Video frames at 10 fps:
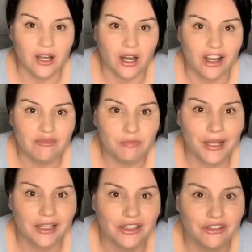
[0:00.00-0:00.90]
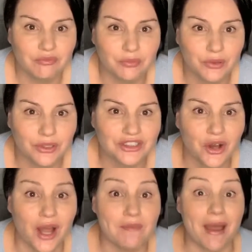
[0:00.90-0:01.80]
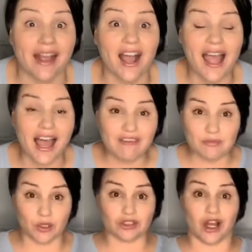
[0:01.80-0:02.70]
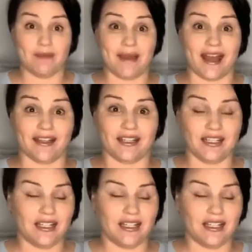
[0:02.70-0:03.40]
I bet you've brought time back. I have brought time back.